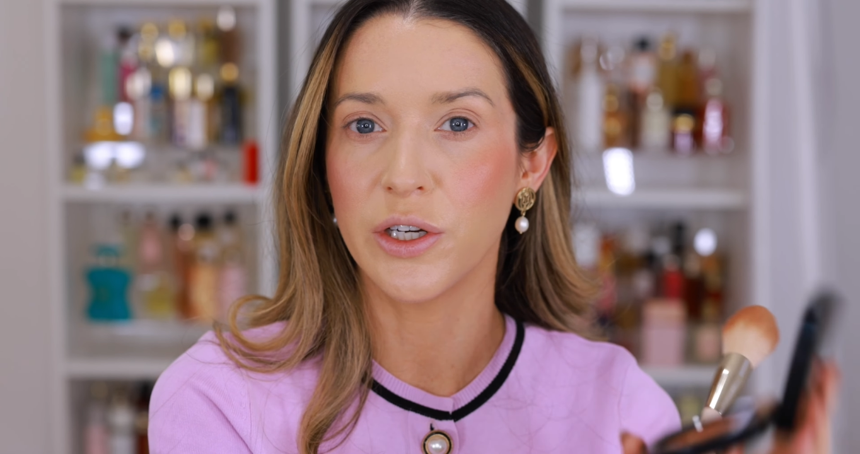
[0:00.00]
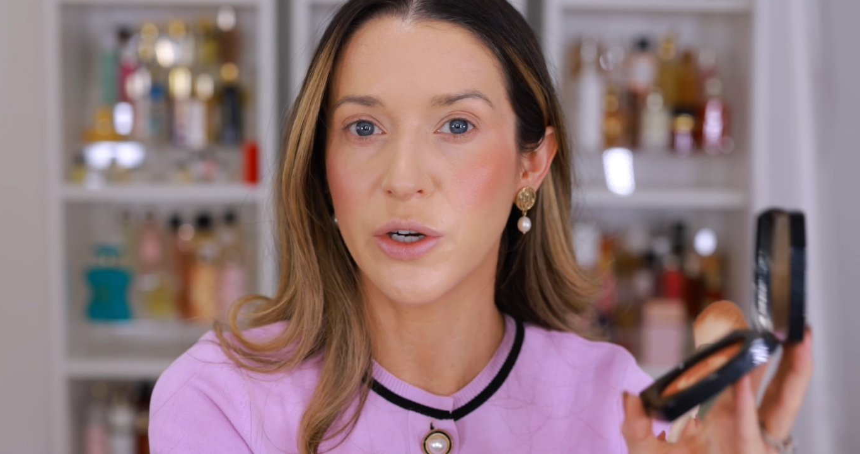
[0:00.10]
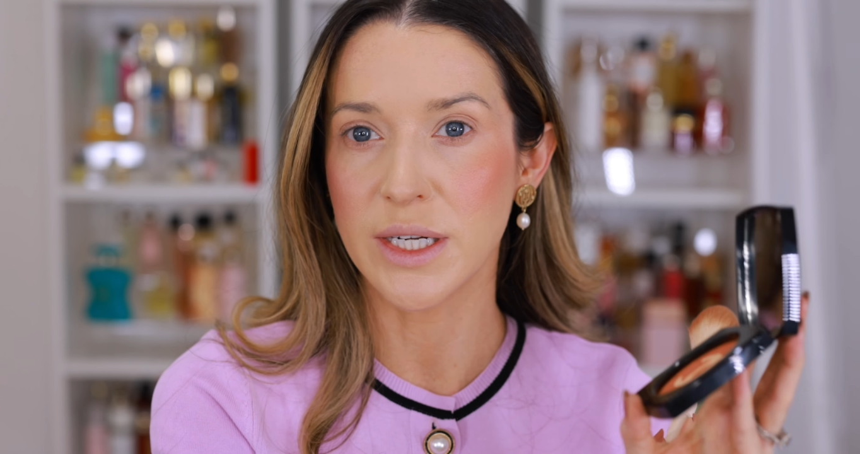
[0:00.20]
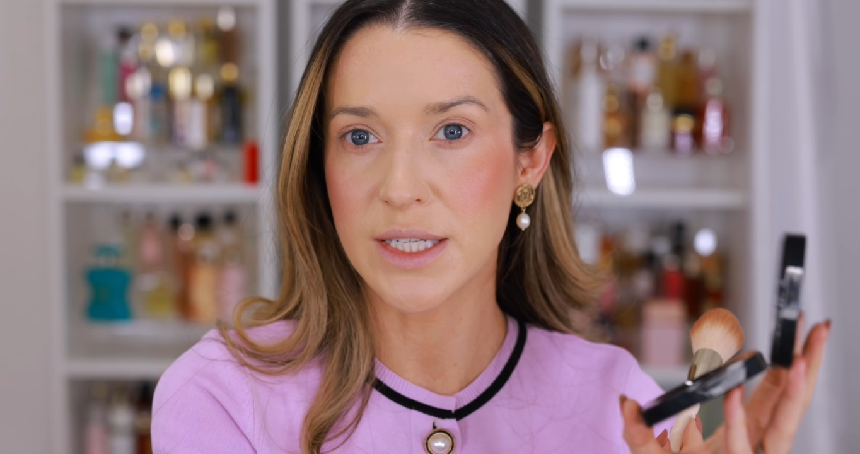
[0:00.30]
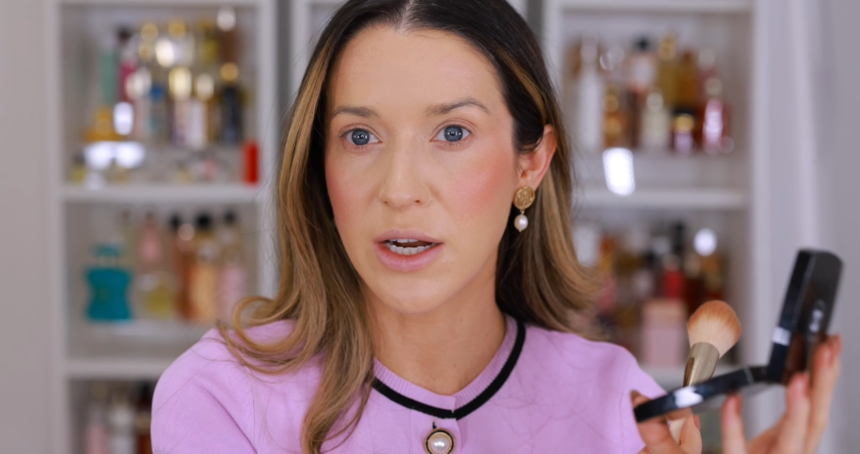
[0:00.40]

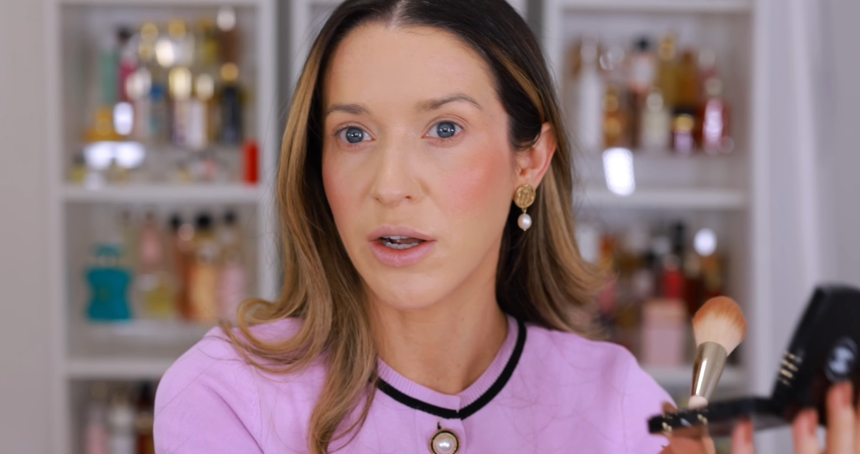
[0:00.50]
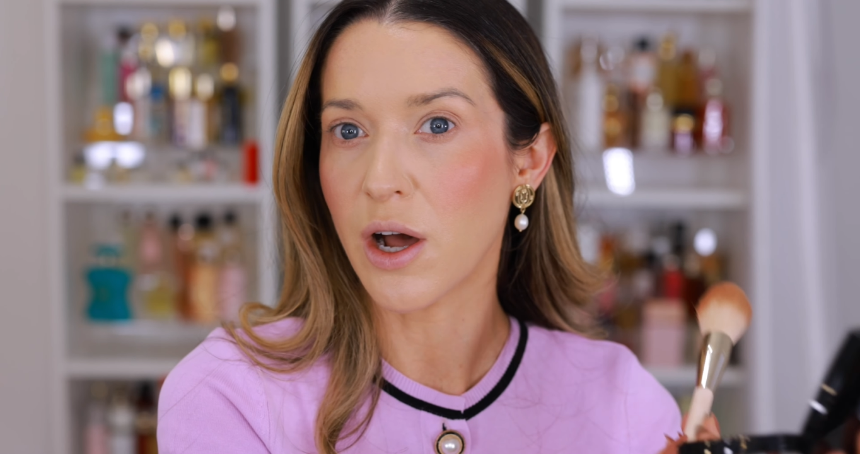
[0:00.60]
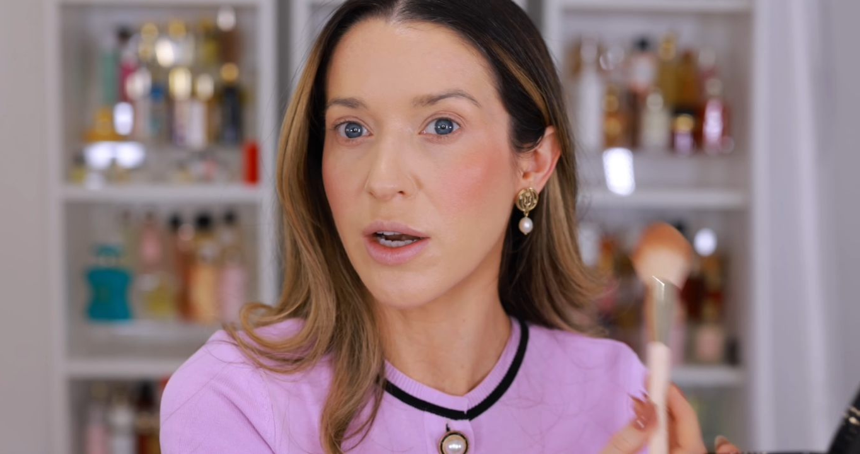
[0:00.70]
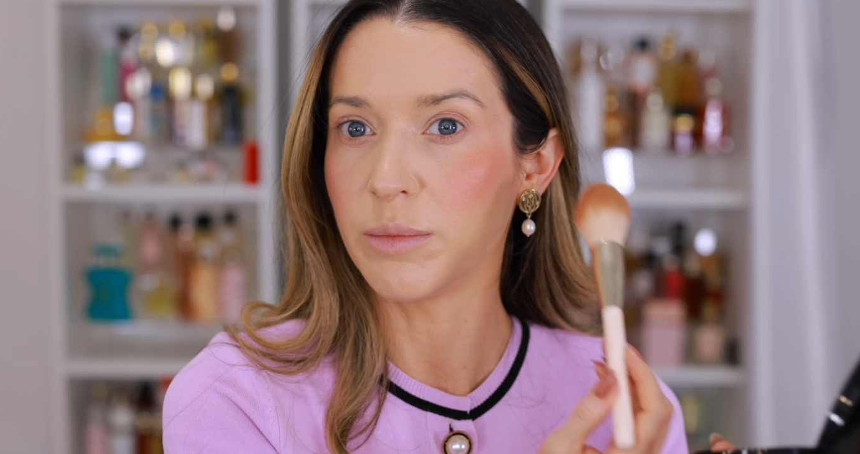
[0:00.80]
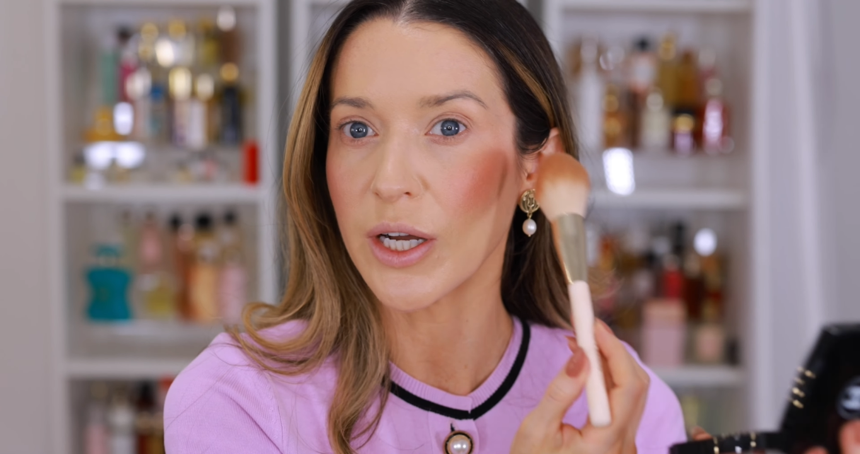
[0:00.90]
or a
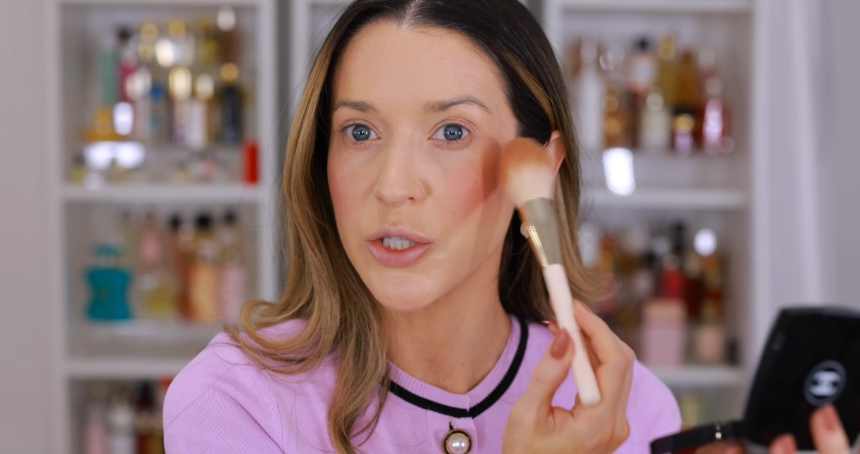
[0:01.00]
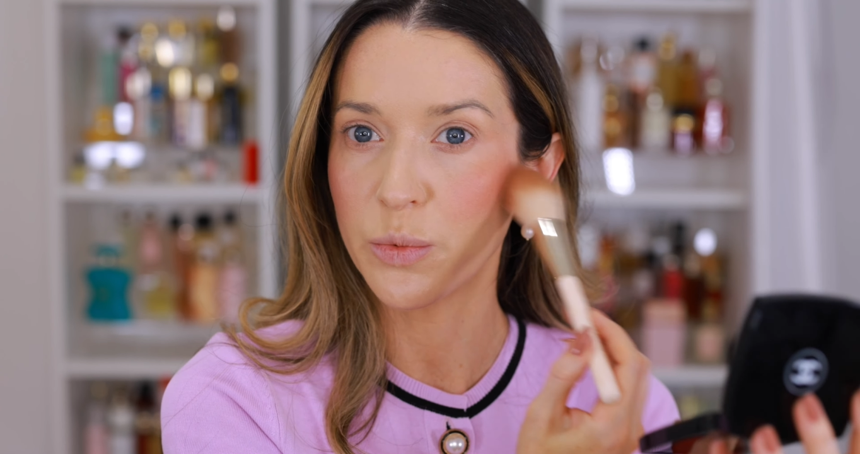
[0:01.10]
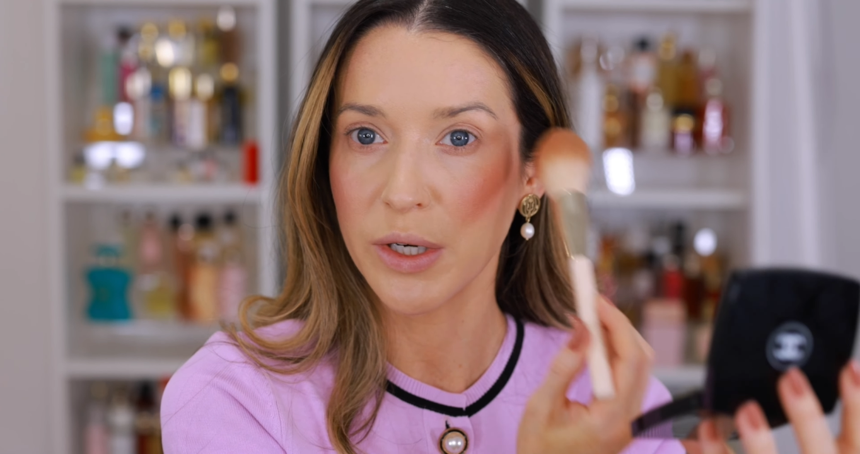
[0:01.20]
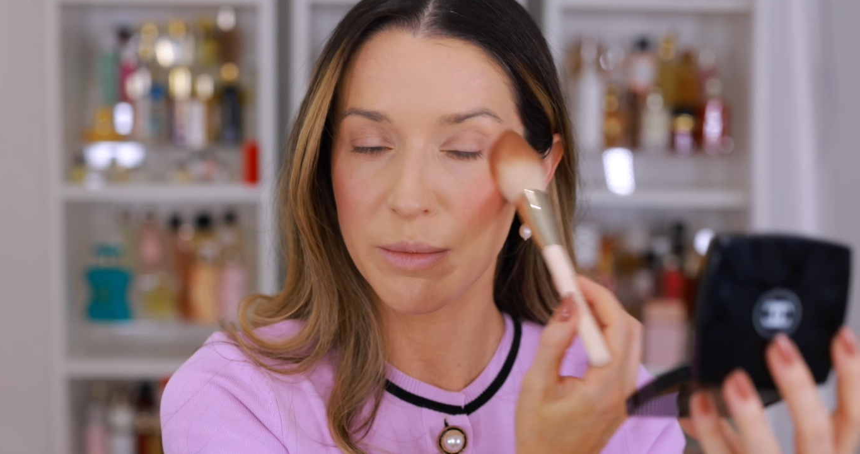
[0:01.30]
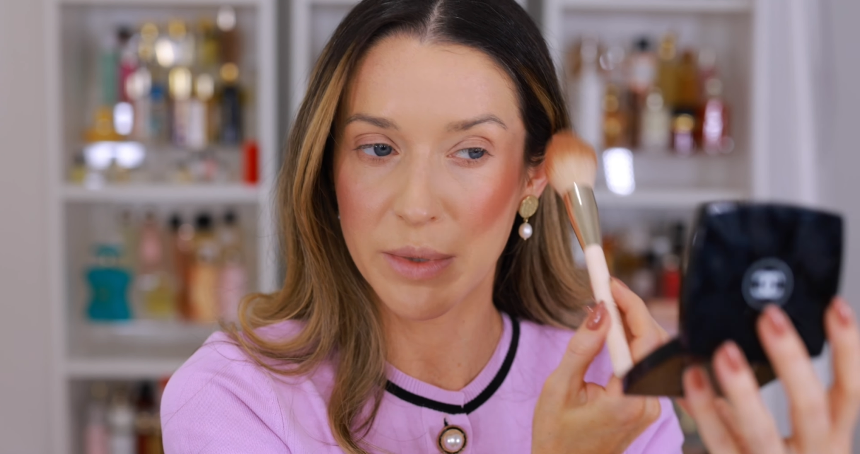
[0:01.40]
terracotta blush
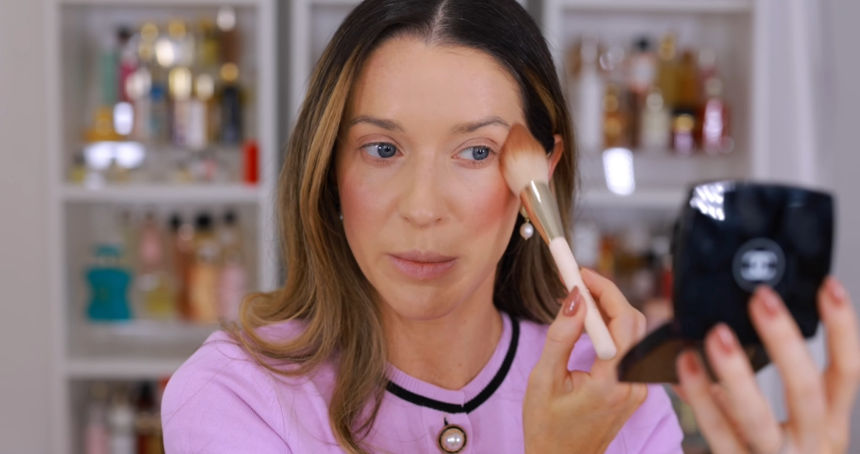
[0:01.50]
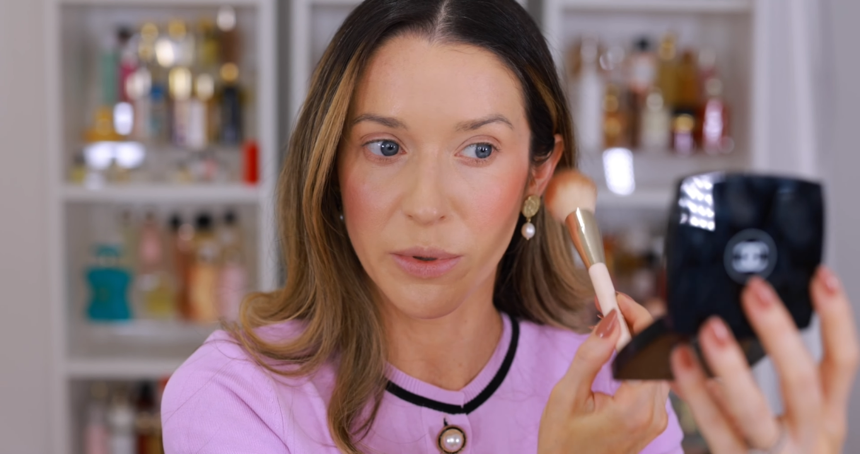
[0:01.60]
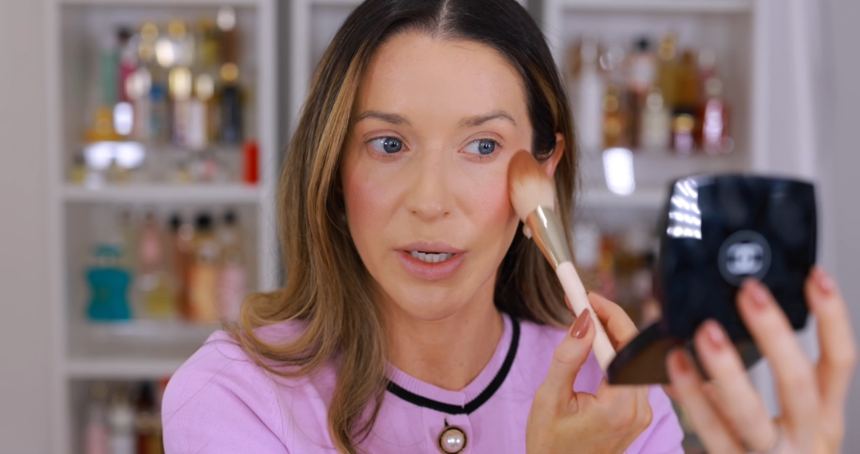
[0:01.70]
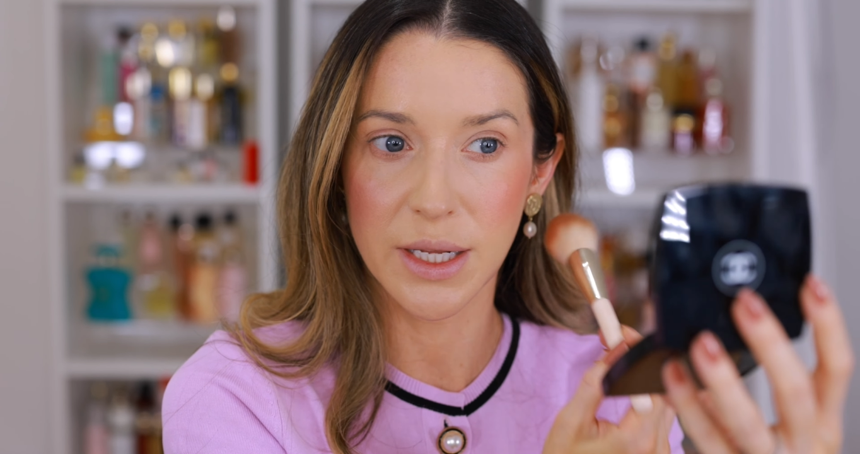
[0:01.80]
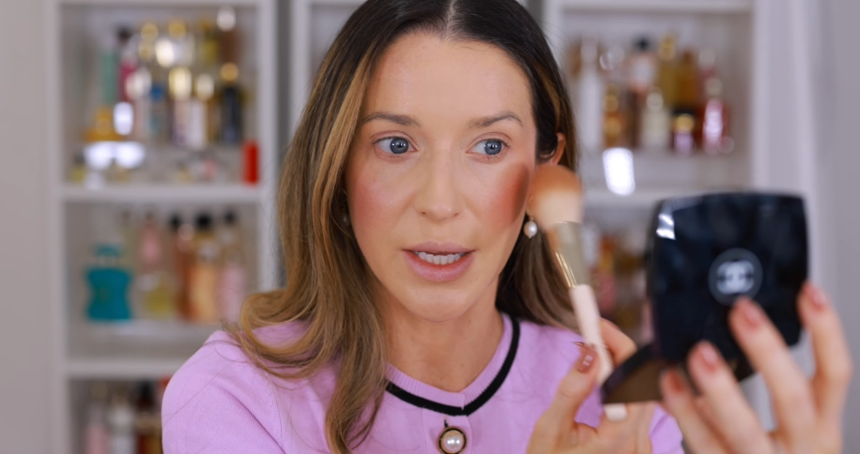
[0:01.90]
wouldn't be
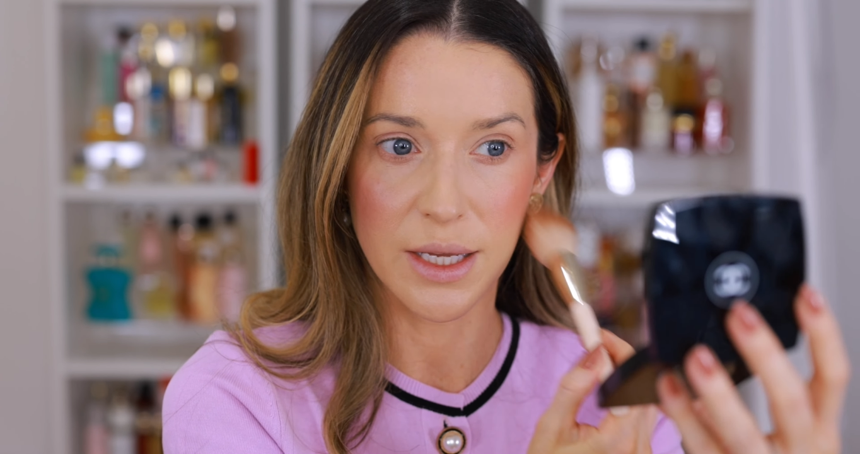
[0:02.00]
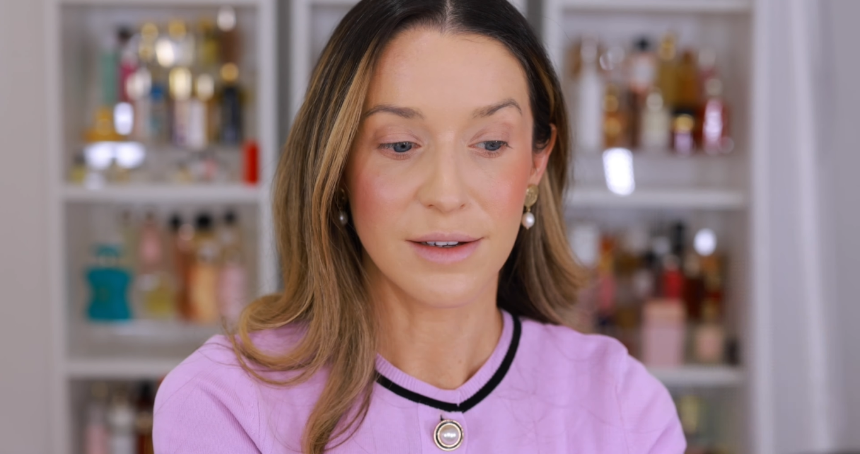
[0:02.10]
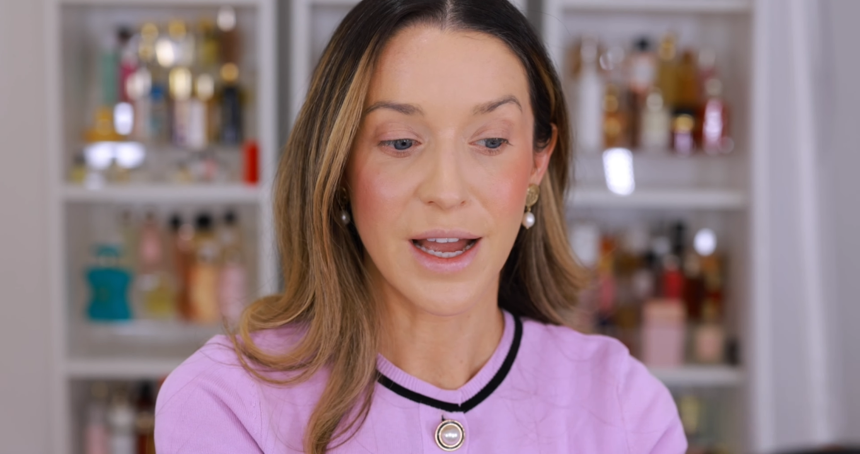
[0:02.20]
pretty.